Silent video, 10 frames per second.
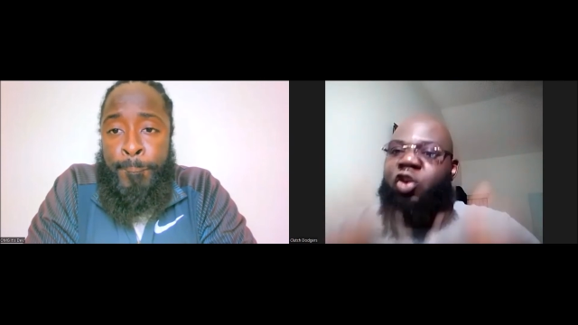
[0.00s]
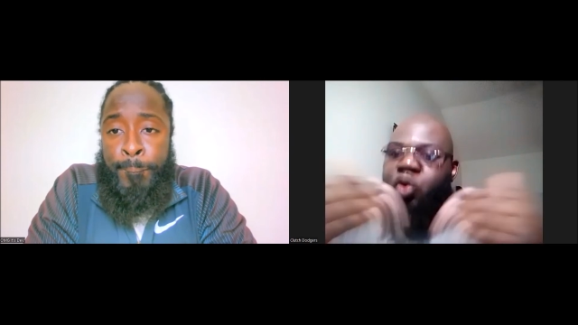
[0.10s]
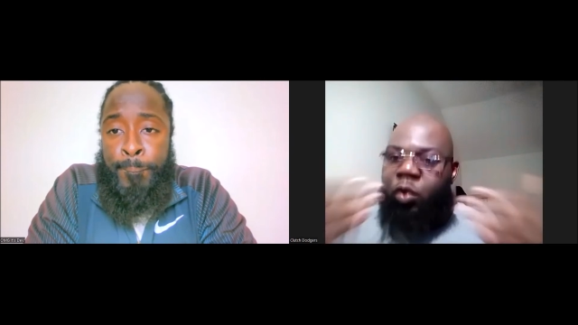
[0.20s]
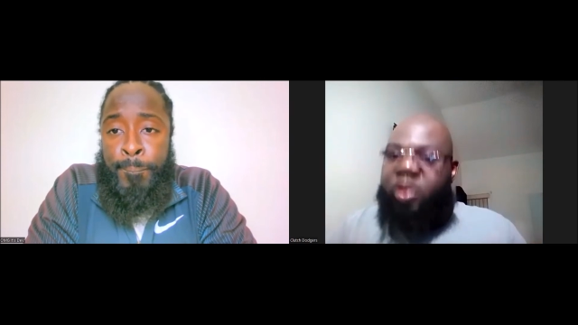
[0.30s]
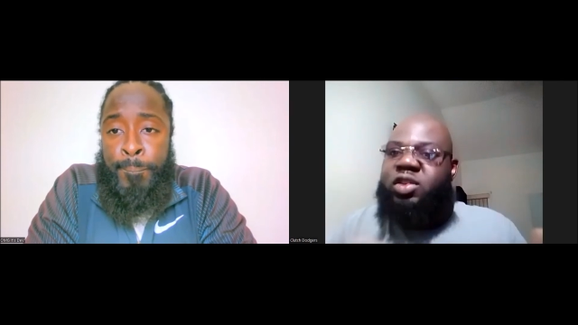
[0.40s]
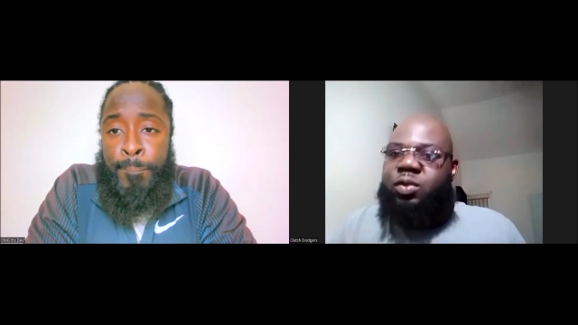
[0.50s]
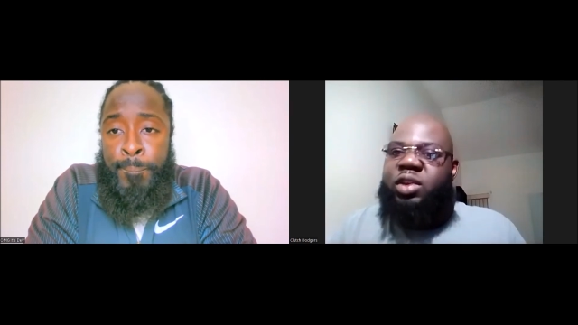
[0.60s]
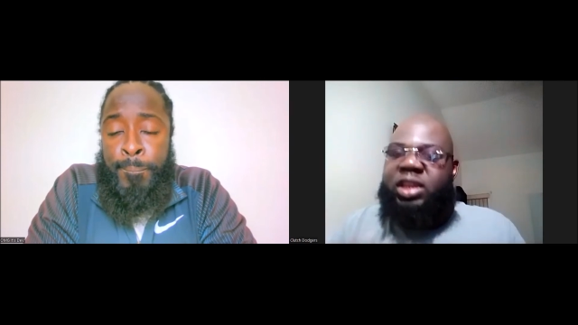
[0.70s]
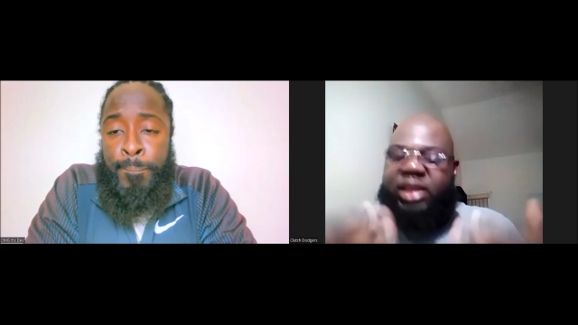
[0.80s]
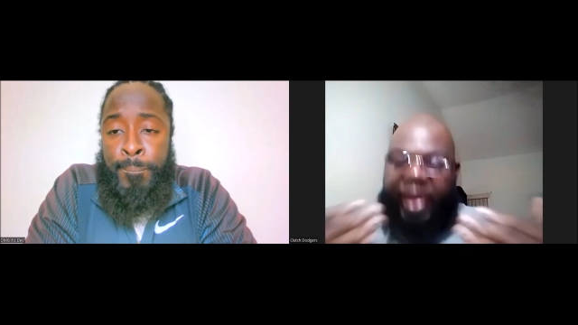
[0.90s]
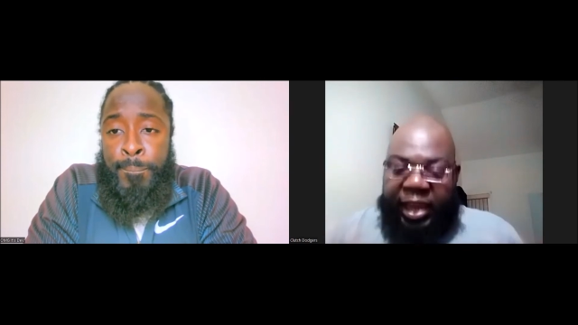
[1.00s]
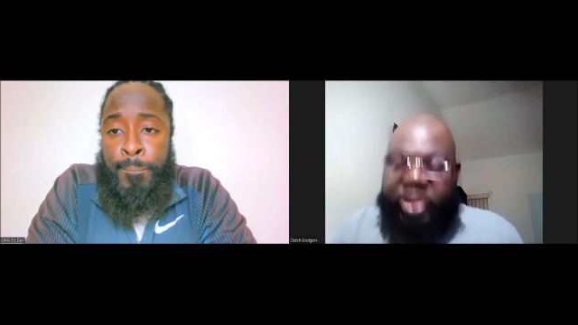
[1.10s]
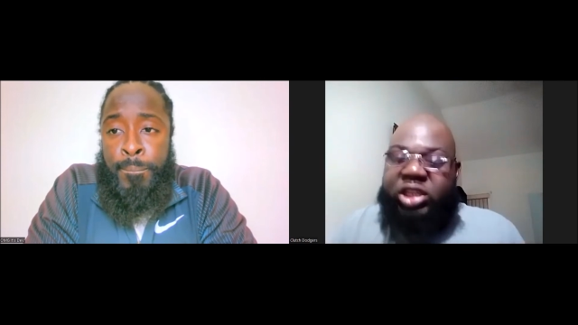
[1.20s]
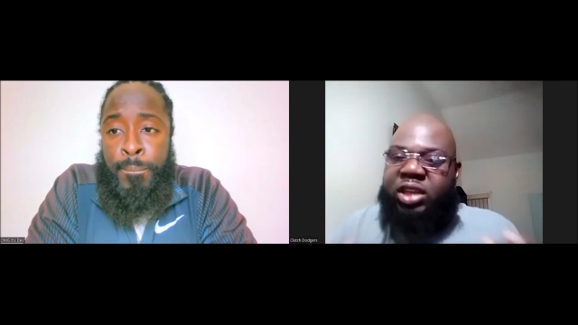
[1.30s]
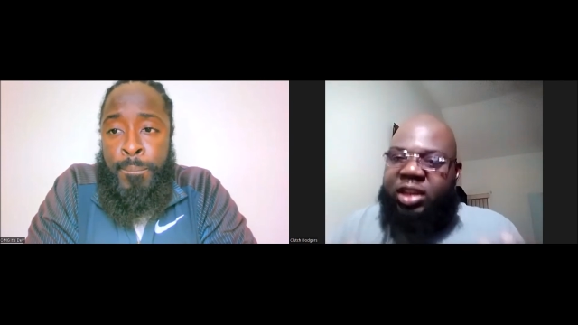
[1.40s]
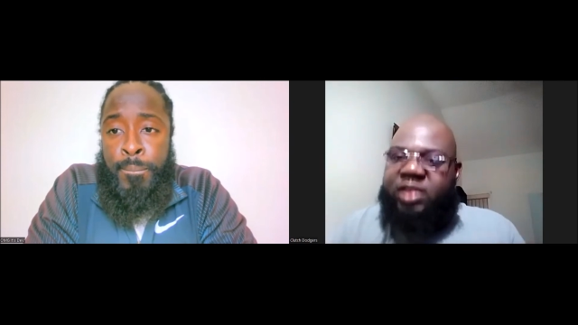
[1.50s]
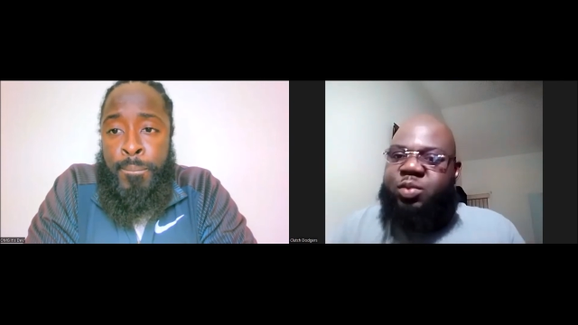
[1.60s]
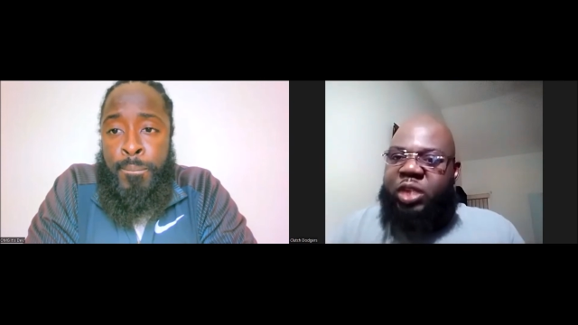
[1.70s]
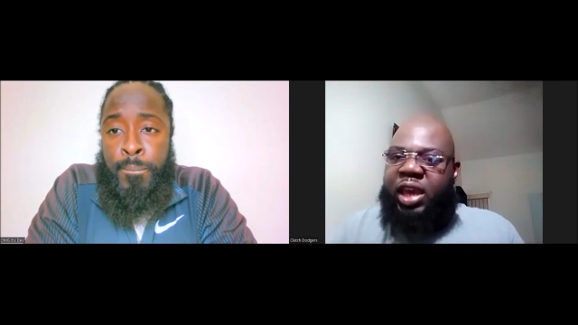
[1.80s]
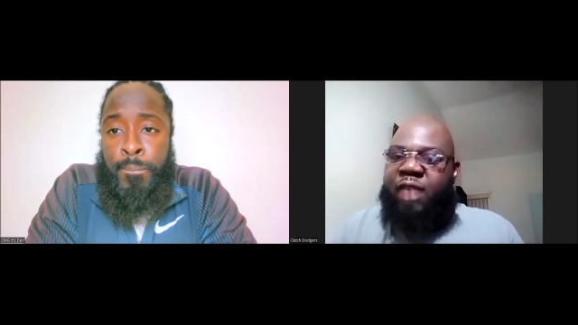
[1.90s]
Speaker 1: going to engage in this
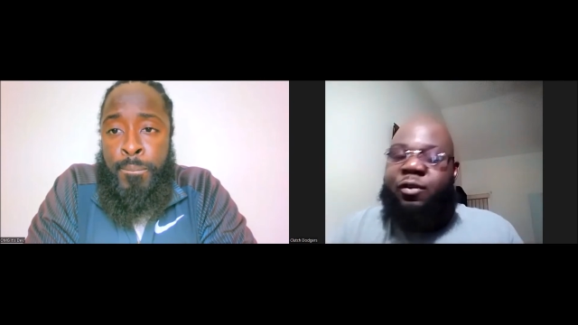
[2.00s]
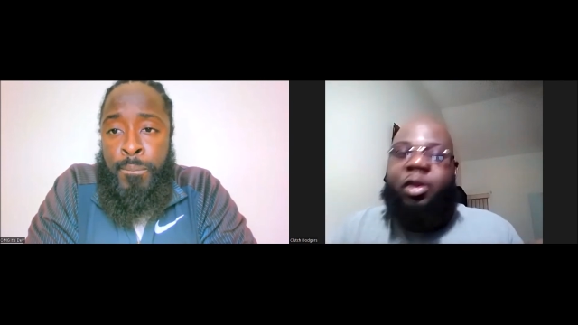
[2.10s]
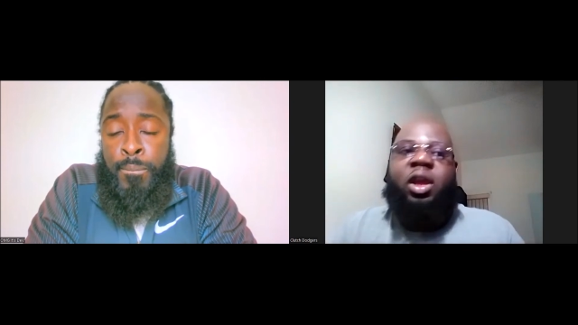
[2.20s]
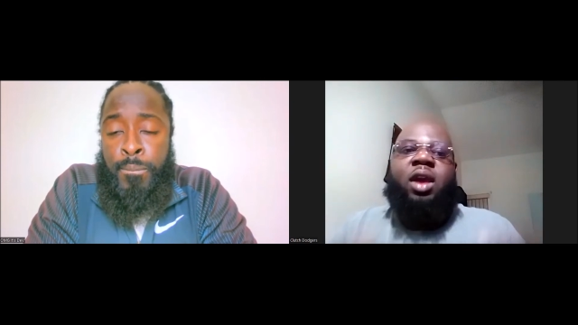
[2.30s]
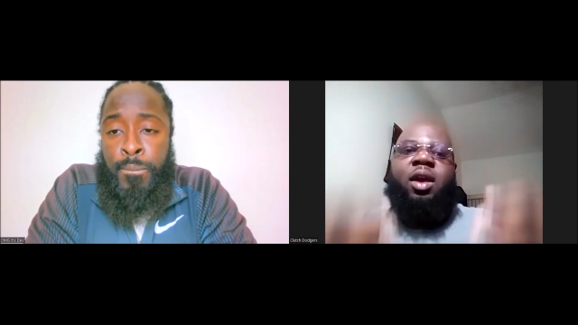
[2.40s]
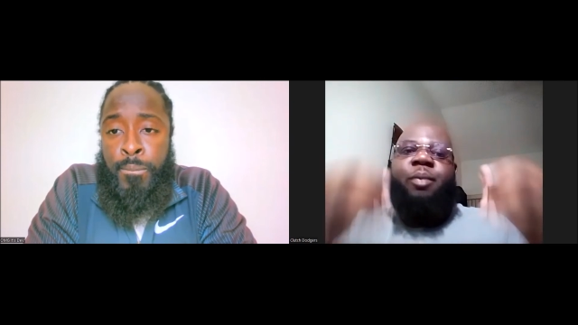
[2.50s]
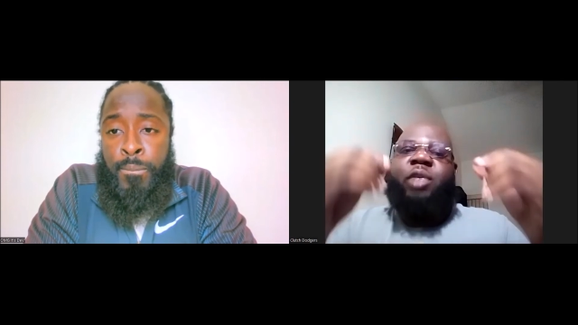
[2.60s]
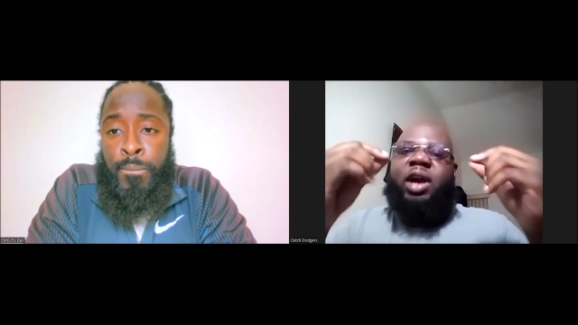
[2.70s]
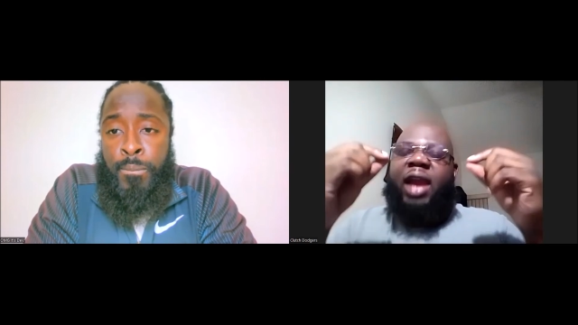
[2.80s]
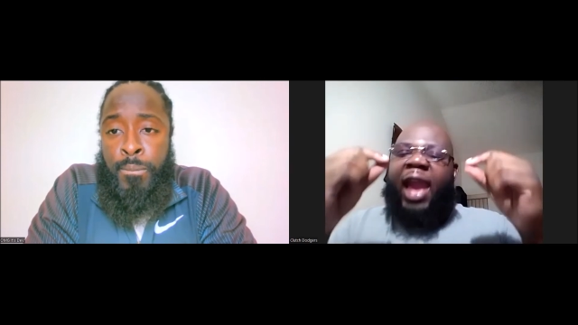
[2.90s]
behavior. But